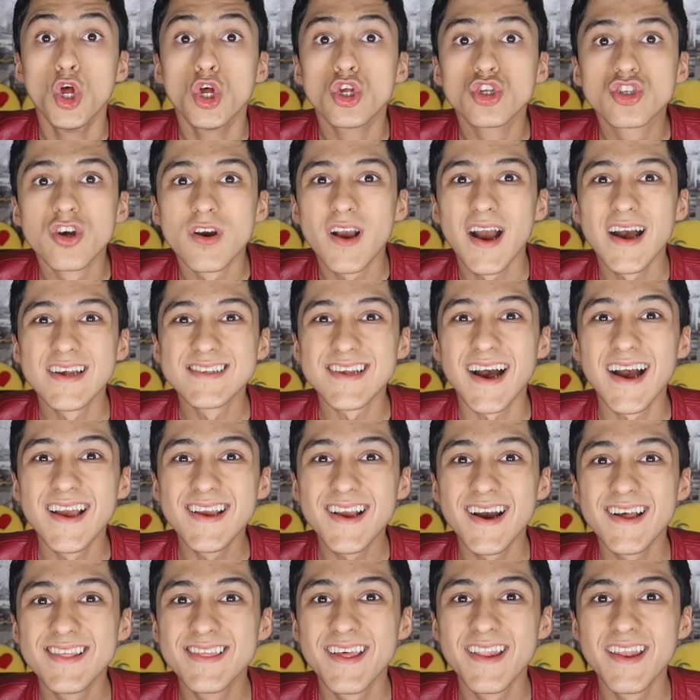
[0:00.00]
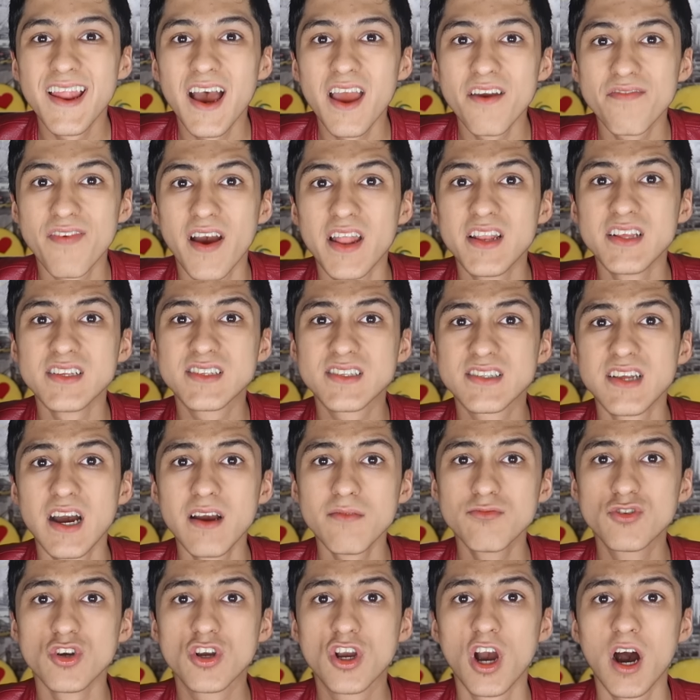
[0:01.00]
So guys, I got the knife and it's
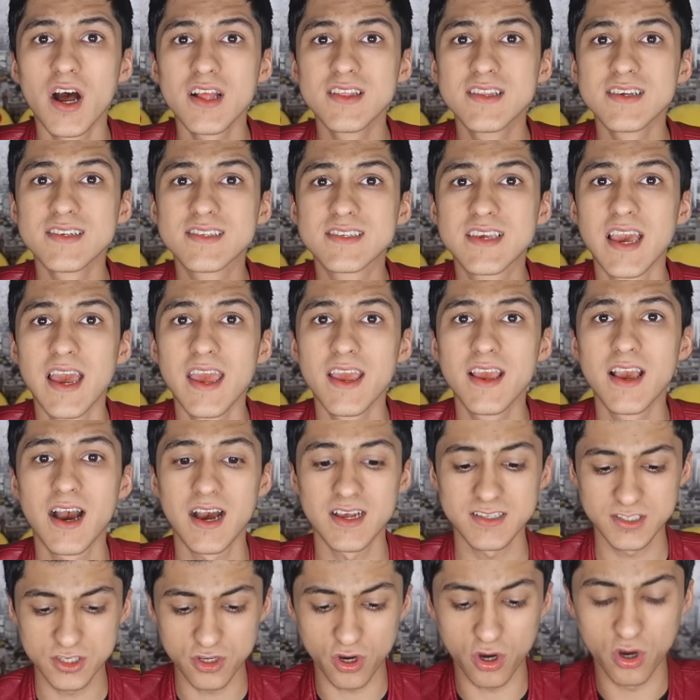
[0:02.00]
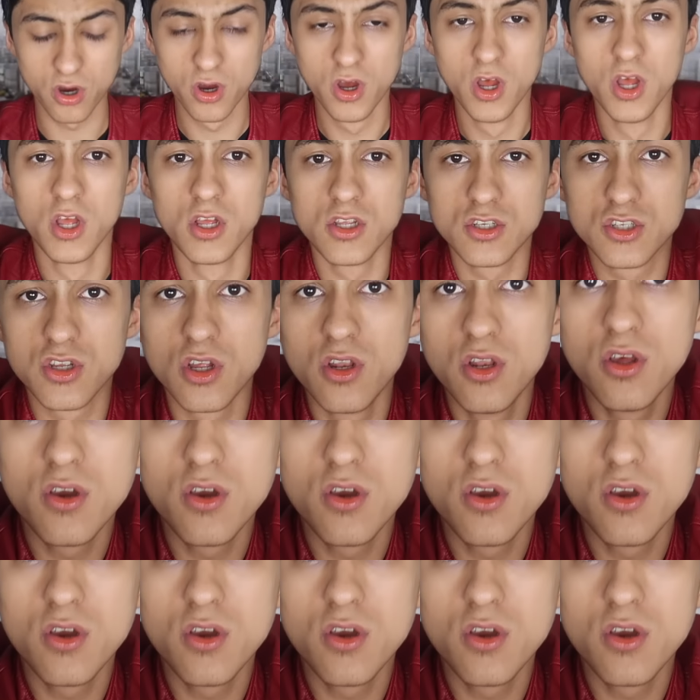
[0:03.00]
time to cut this cake, guys. Yo, so